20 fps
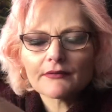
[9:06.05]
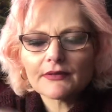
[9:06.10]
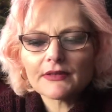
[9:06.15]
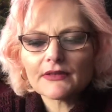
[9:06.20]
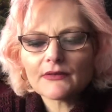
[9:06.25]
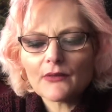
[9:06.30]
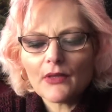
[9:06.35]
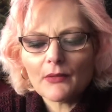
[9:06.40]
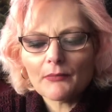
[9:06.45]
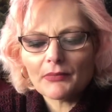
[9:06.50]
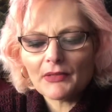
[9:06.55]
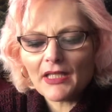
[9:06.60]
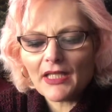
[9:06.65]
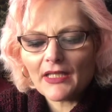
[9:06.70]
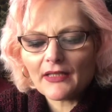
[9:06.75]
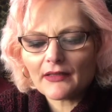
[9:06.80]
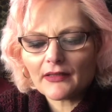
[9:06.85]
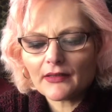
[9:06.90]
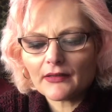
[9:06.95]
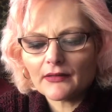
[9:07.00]
It's quite
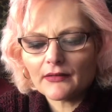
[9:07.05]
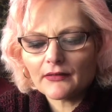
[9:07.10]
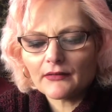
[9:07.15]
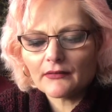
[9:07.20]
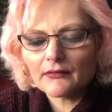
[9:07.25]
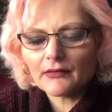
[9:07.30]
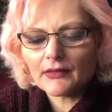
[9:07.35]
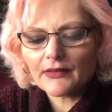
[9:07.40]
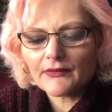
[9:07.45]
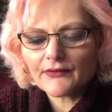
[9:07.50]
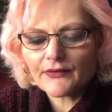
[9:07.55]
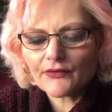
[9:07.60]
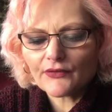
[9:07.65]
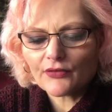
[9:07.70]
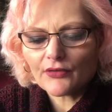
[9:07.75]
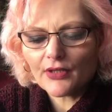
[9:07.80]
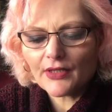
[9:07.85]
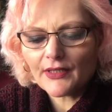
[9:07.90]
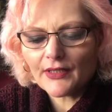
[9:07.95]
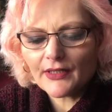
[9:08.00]
black. I'll have to
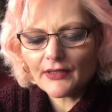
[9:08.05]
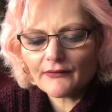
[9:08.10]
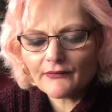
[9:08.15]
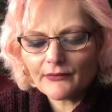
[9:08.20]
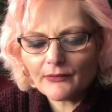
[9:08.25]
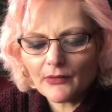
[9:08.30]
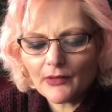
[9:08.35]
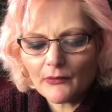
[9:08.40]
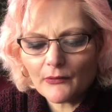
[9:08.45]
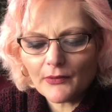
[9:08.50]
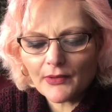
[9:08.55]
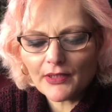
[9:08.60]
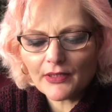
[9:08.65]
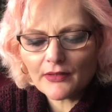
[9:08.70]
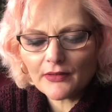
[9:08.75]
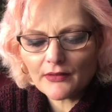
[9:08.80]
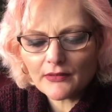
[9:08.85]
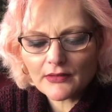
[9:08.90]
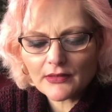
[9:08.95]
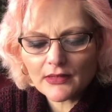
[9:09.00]
try that for my
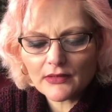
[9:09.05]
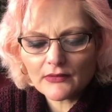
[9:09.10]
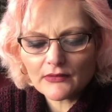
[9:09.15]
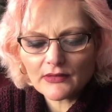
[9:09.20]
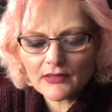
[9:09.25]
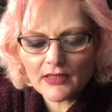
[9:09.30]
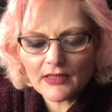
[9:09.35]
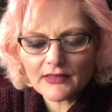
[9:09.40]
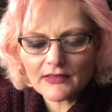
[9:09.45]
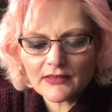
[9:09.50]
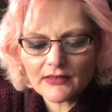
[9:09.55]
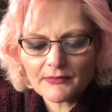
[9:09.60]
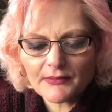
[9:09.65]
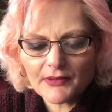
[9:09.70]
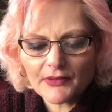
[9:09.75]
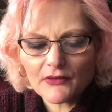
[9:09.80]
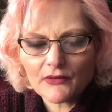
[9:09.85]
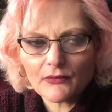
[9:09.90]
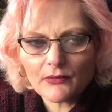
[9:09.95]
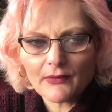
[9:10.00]
wings. That looks like it's going to
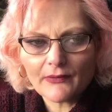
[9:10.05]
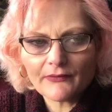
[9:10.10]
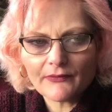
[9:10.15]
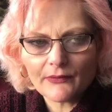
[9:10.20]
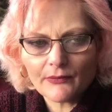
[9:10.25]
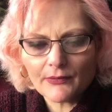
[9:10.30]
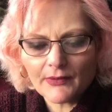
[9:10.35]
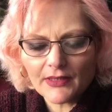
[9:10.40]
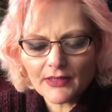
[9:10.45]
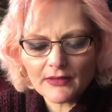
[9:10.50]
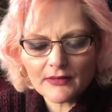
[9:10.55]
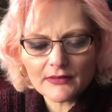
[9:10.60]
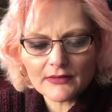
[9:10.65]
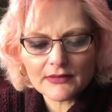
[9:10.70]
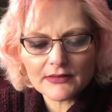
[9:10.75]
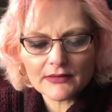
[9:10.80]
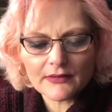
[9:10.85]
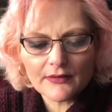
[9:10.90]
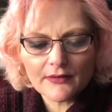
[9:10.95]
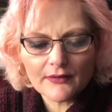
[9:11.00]
be a good one for
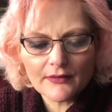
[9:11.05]
wings.